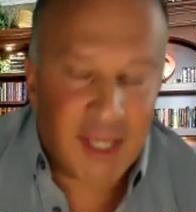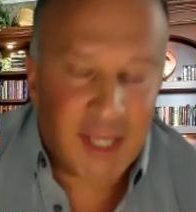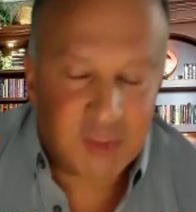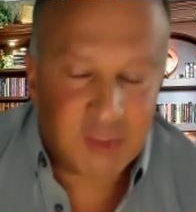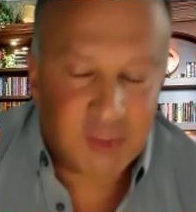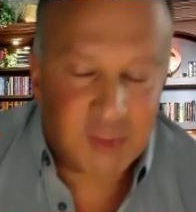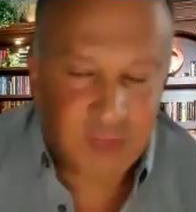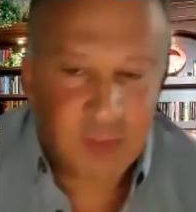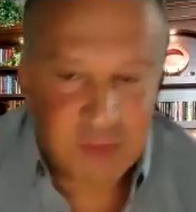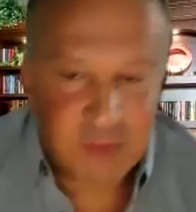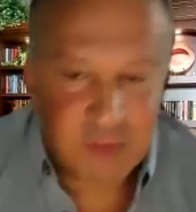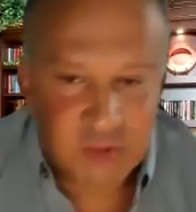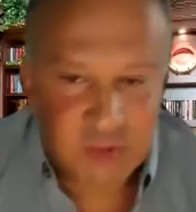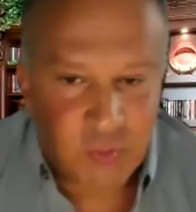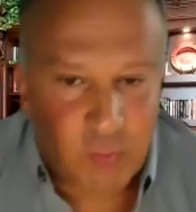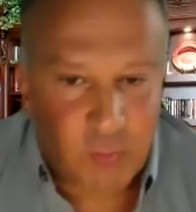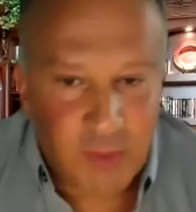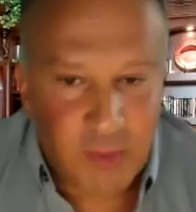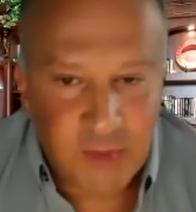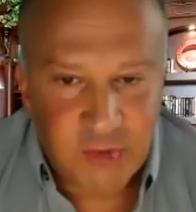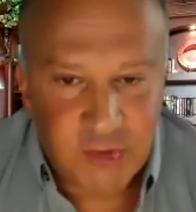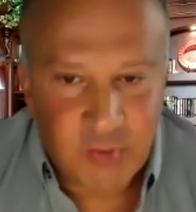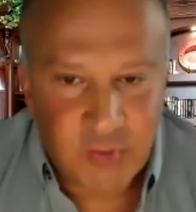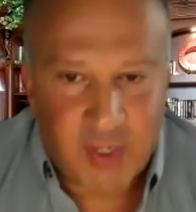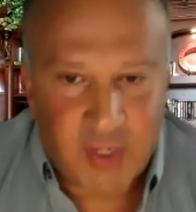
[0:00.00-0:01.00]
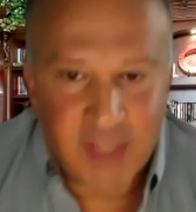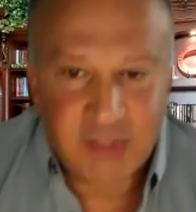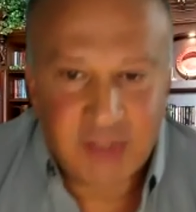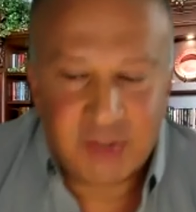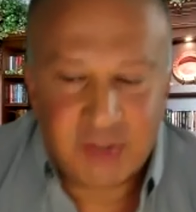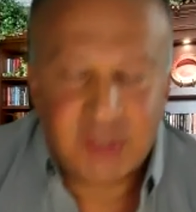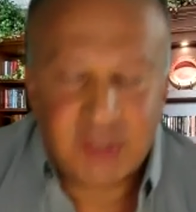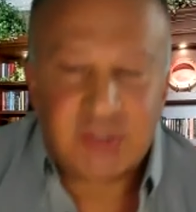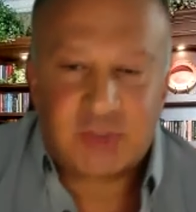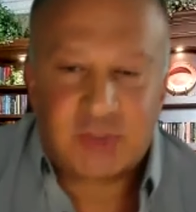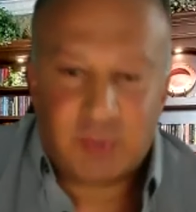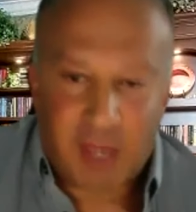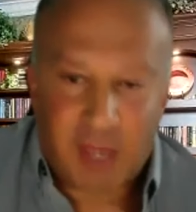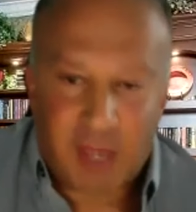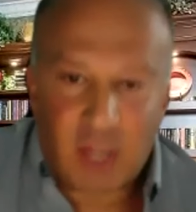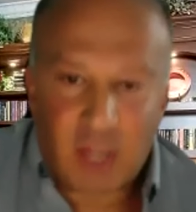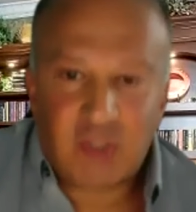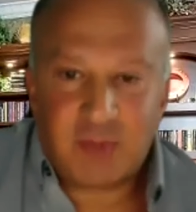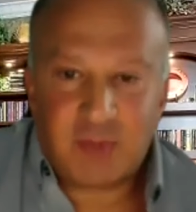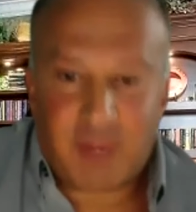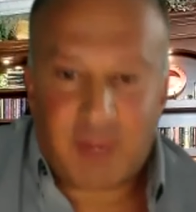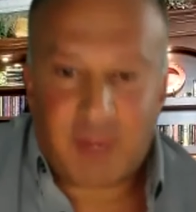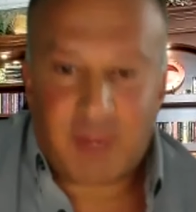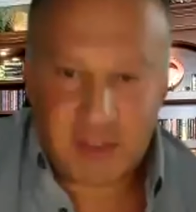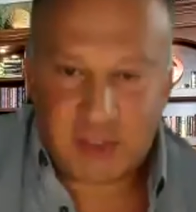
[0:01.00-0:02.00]
When I was 22, I just graduated
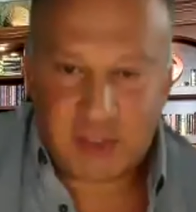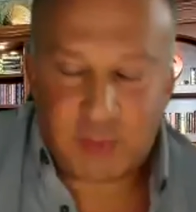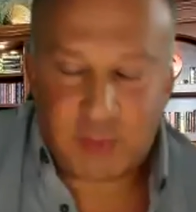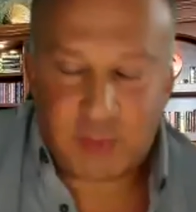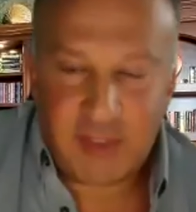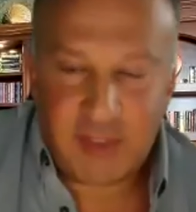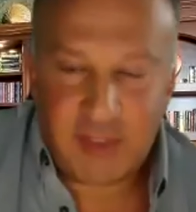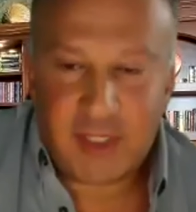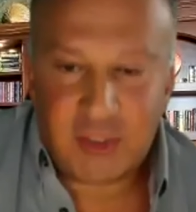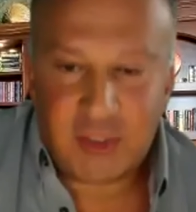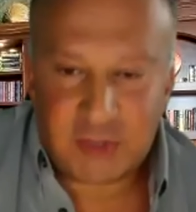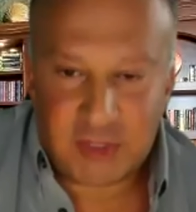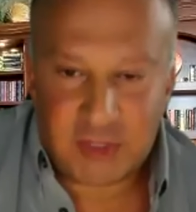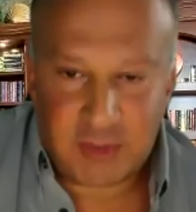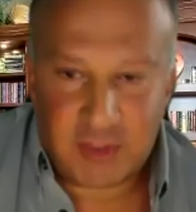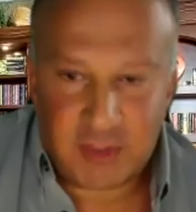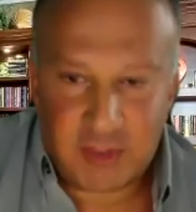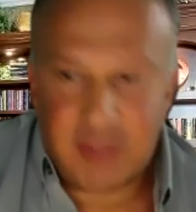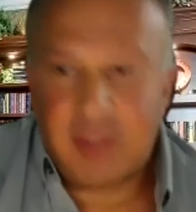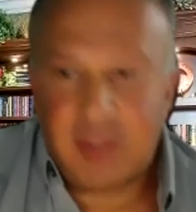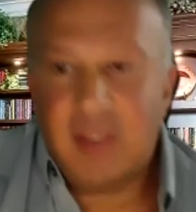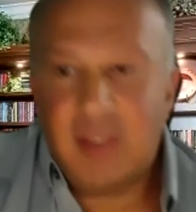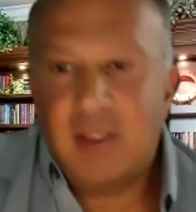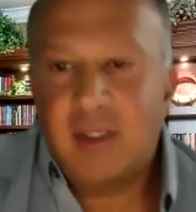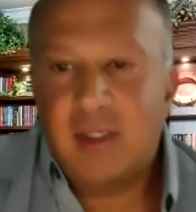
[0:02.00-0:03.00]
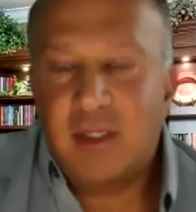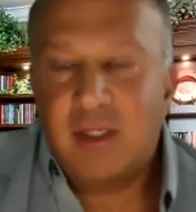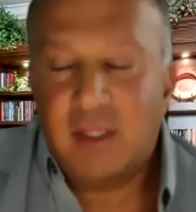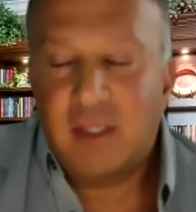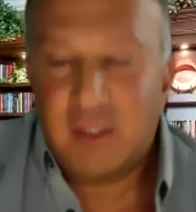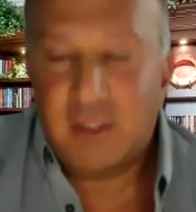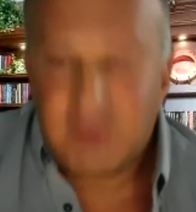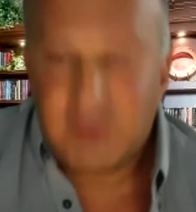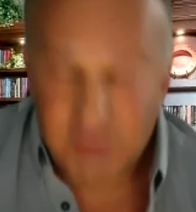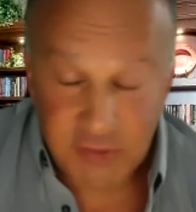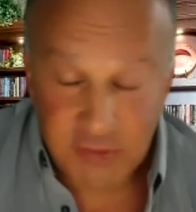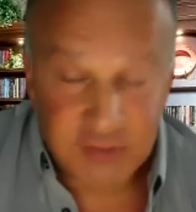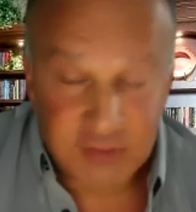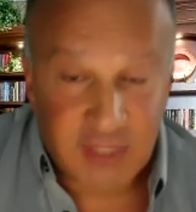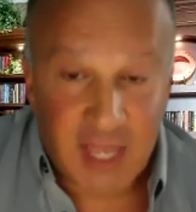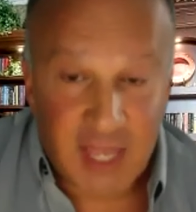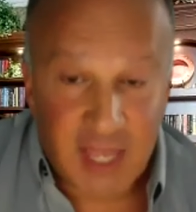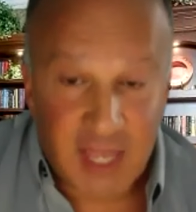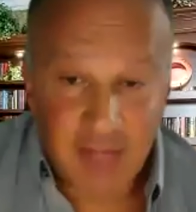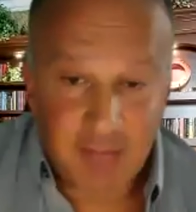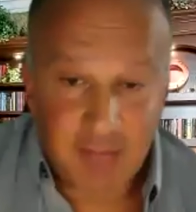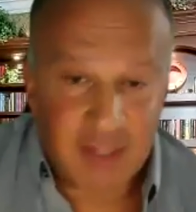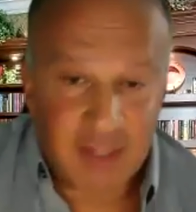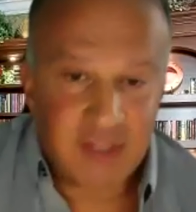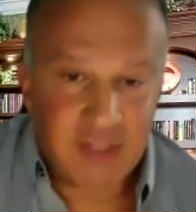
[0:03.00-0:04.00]
my degree in engineering, just got
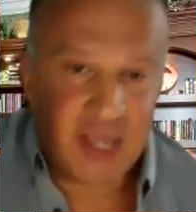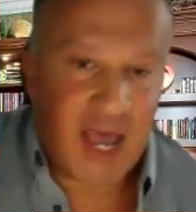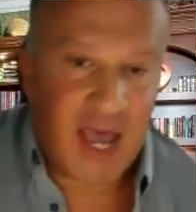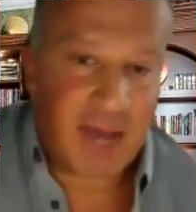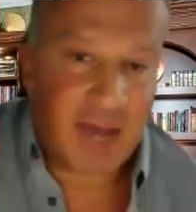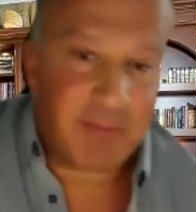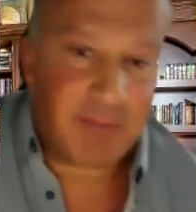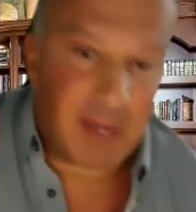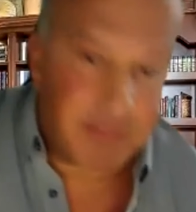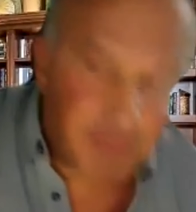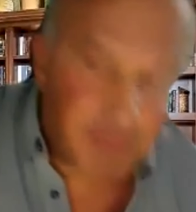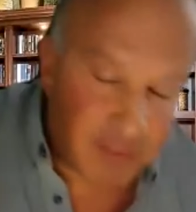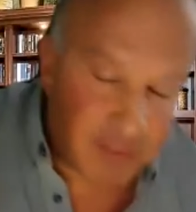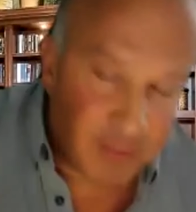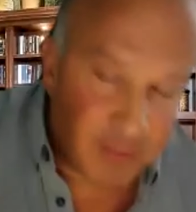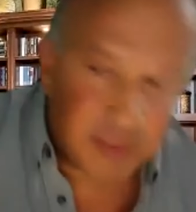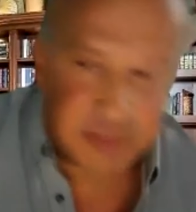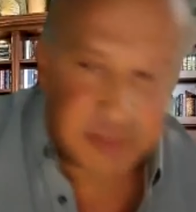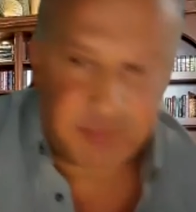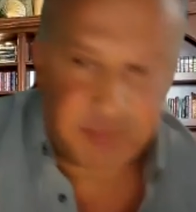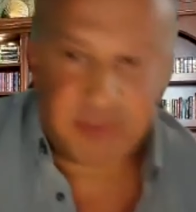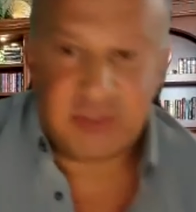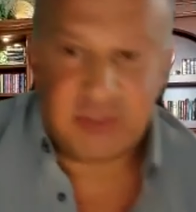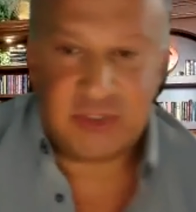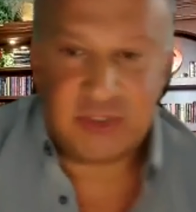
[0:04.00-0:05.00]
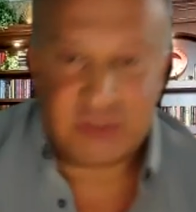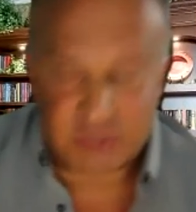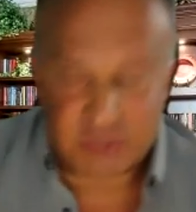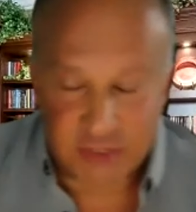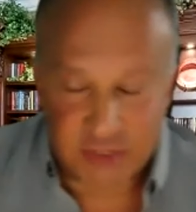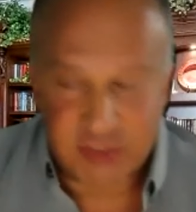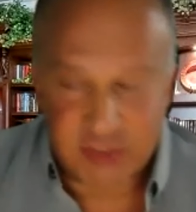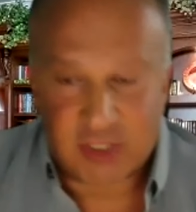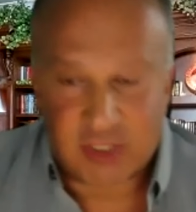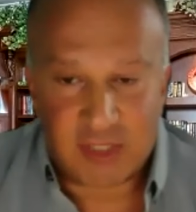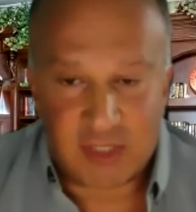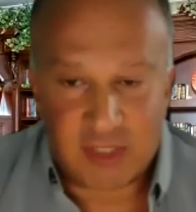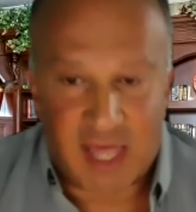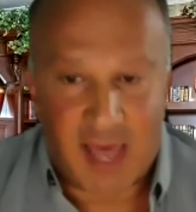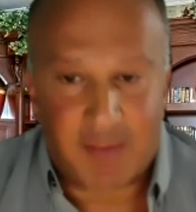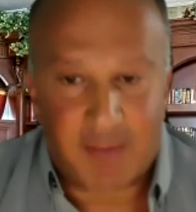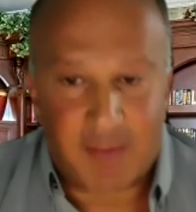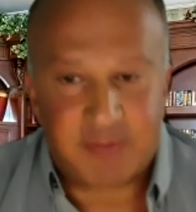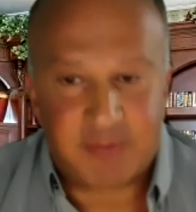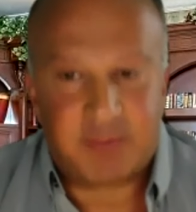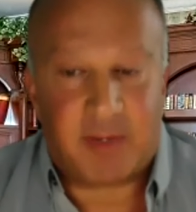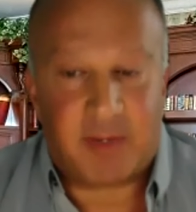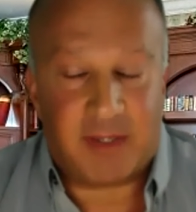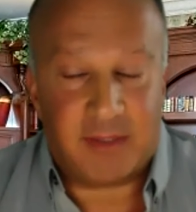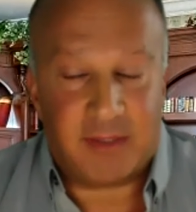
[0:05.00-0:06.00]
my job. My parents' business just collapsed.
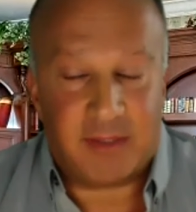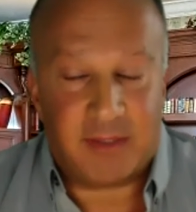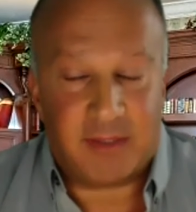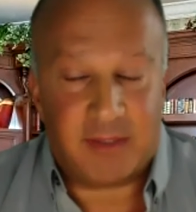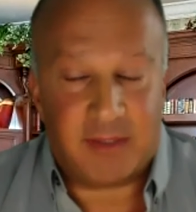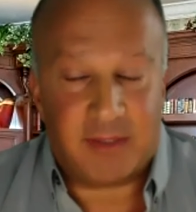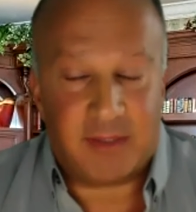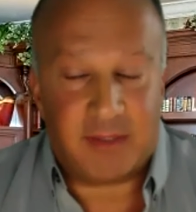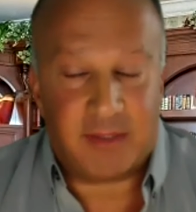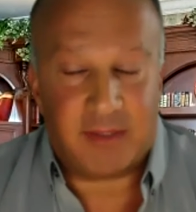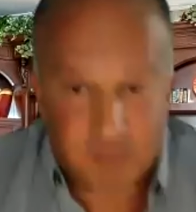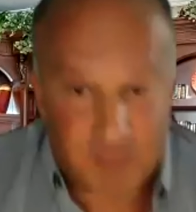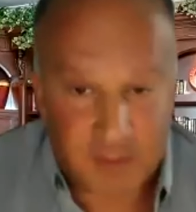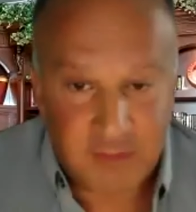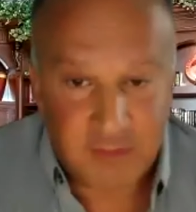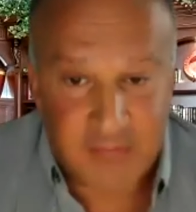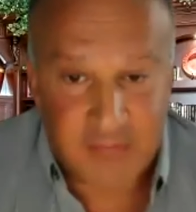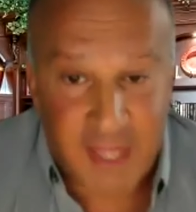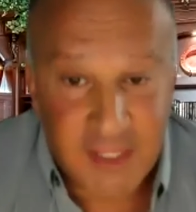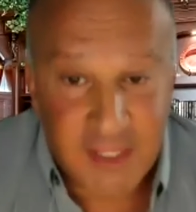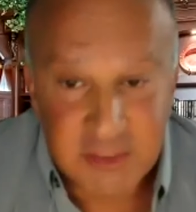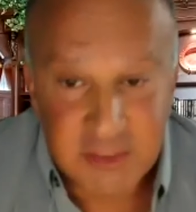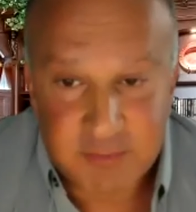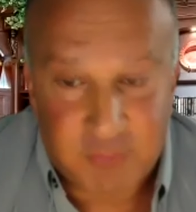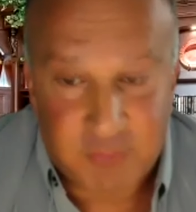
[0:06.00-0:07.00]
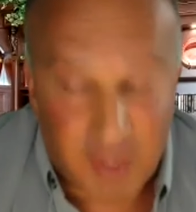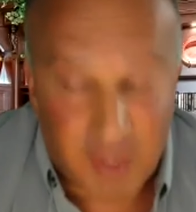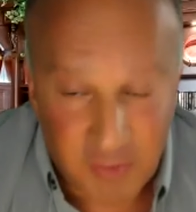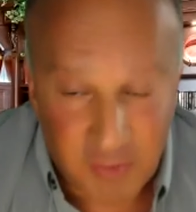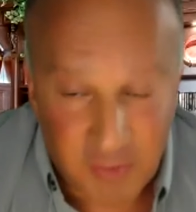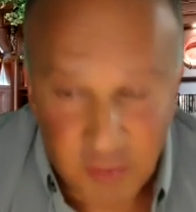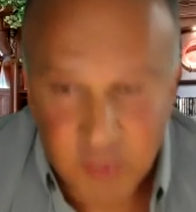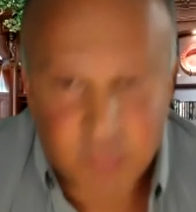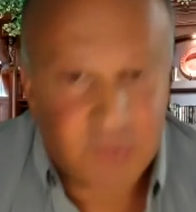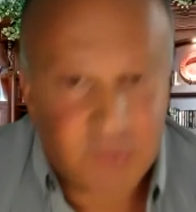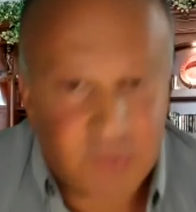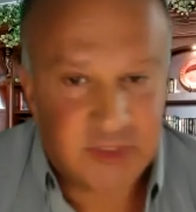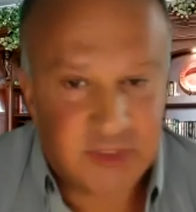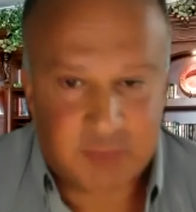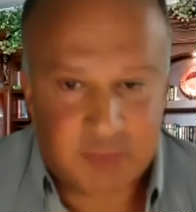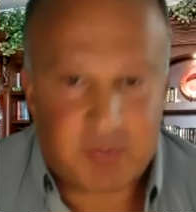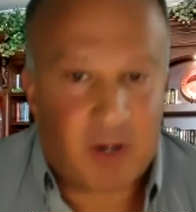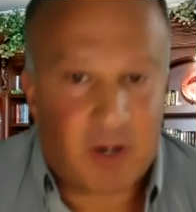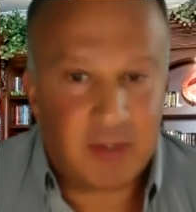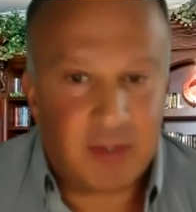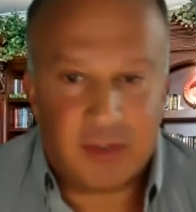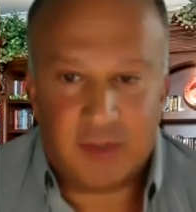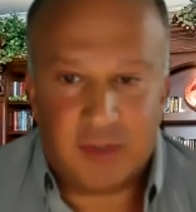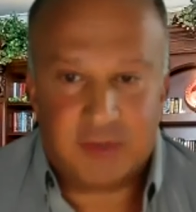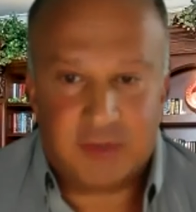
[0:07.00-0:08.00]
My dad's brothers were his
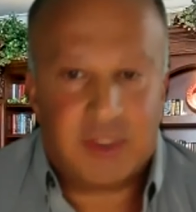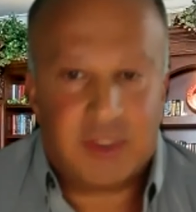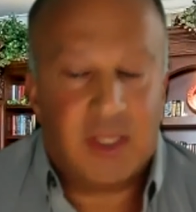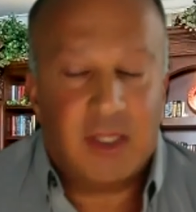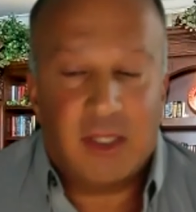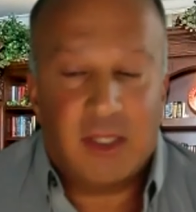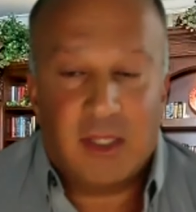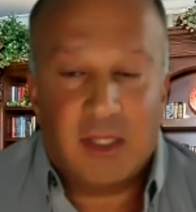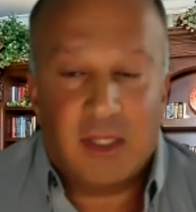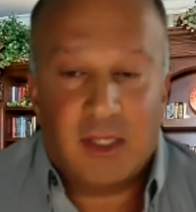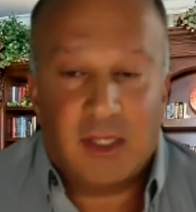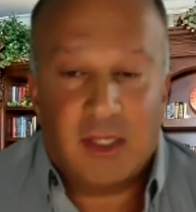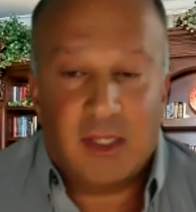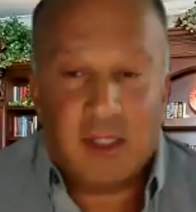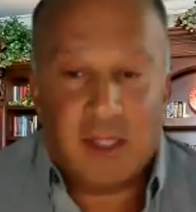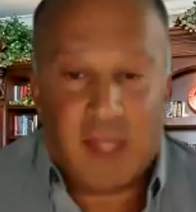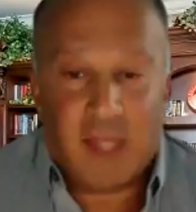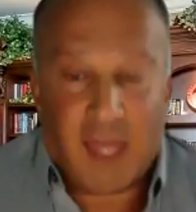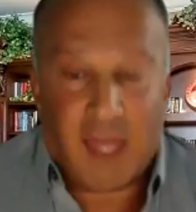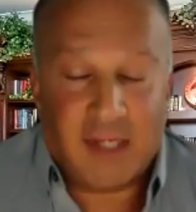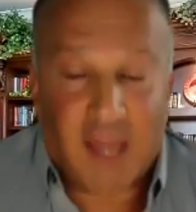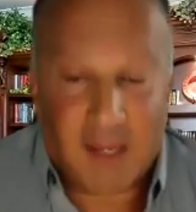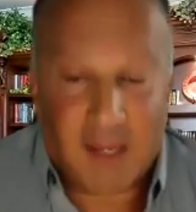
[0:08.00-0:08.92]
partners. And